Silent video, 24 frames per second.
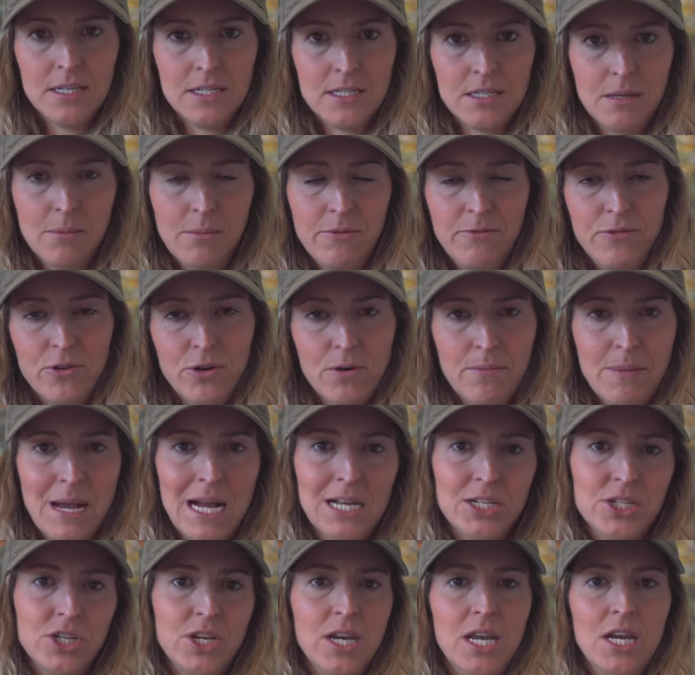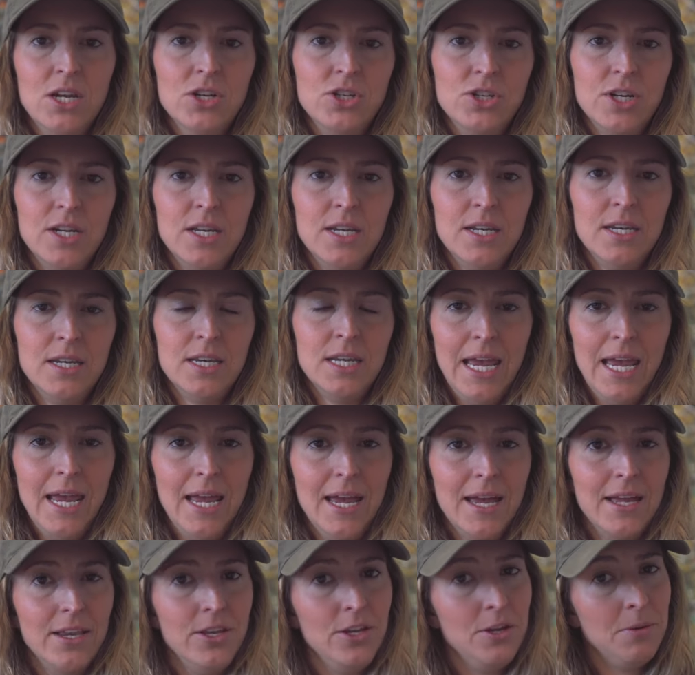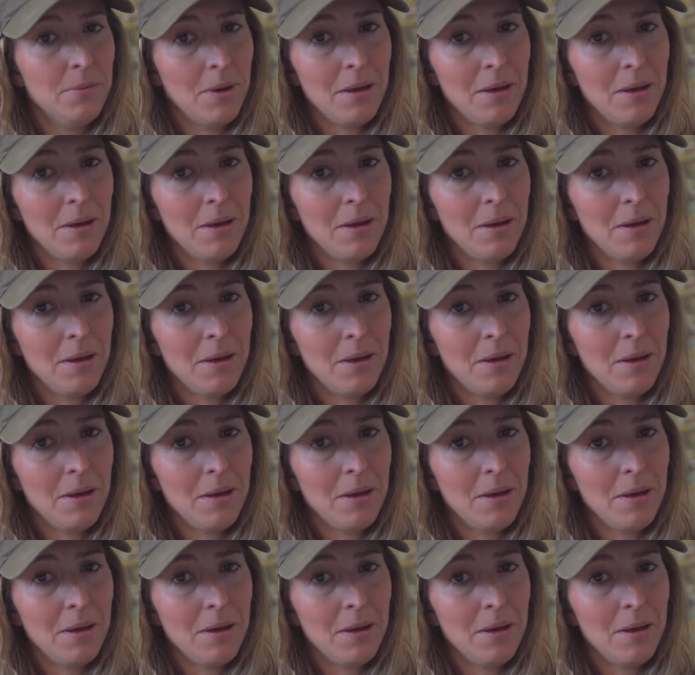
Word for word: some of your imagination, and you